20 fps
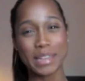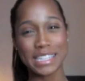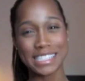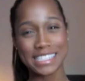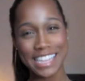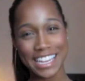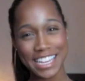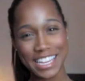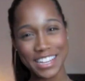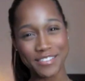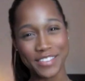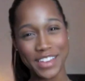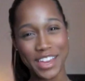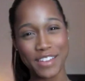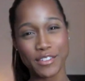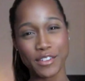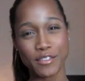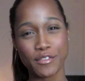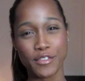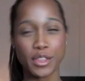My second
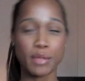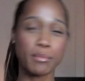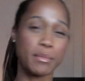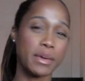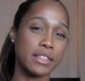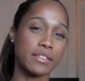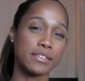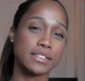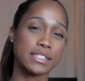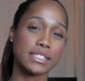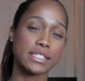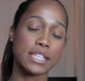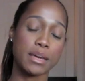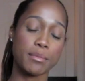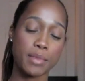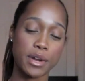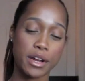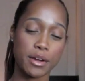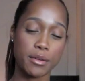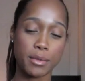favorite for the month of
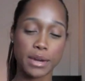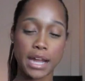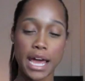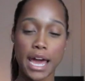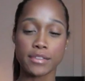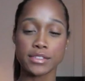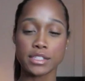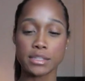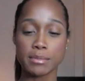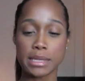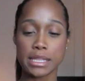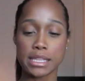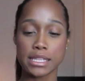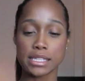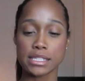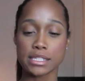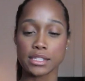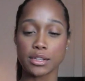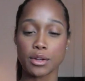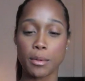December would have to be
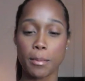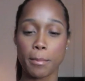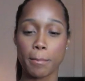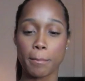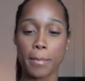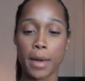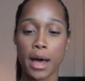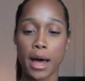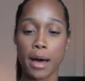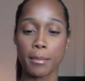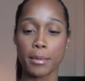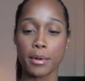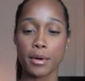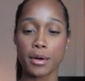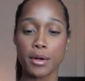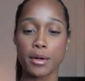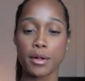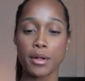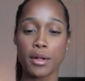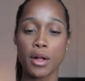this little
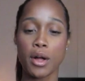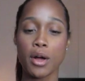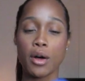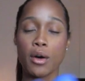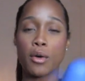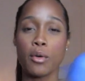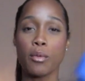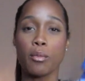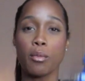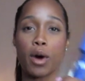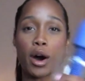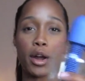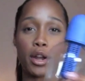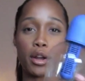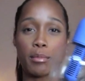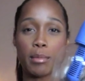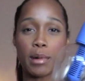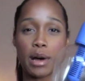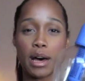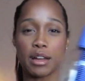bobble
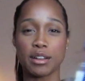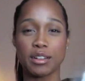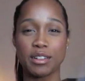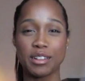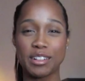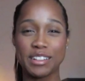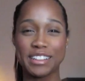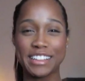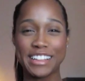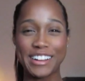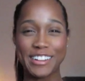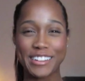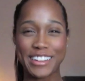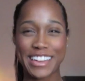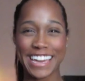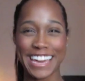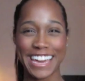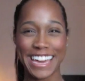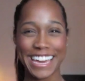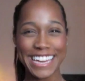water bottle,
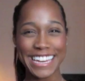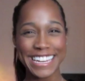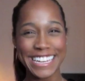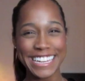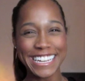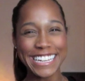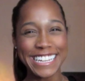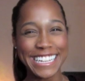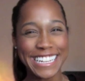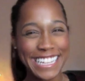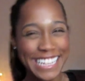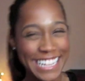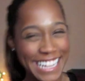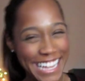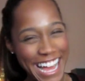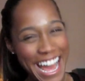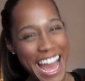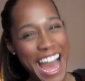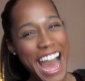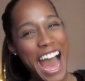okay?
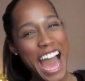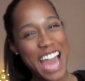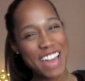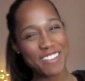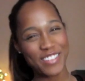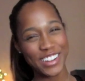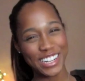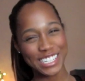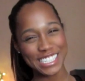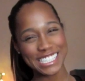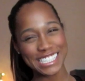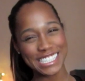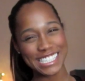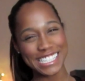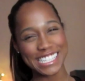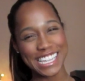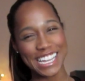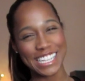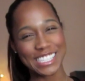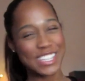I purchased
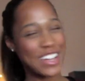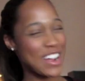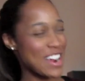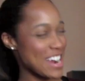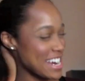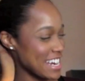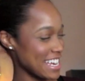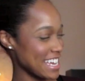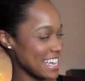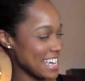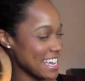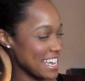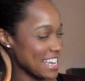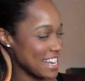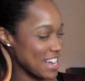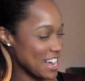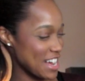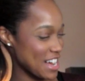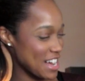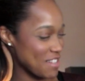this at
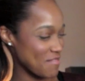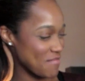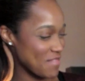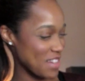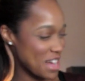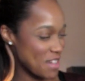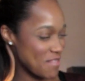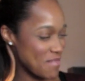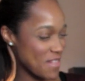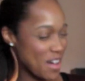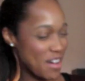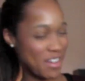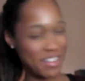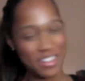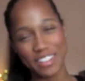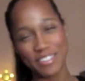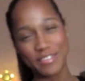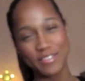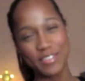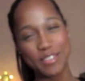Target um,
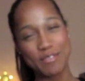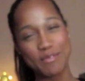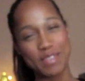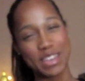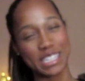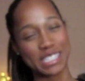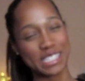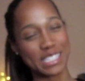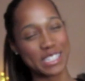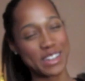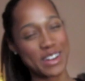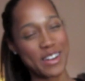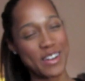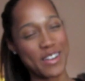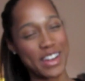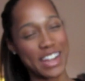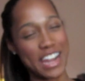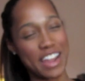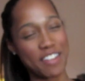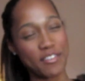about a few weeks
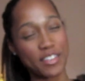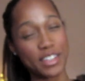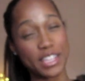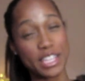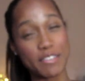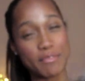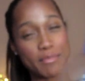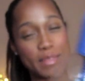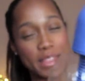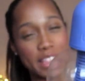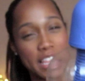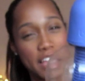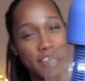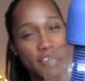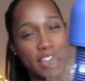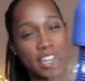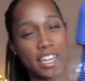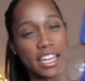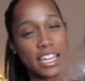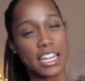ago, and I've really been
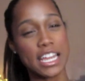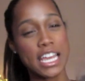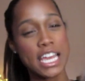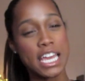loving it.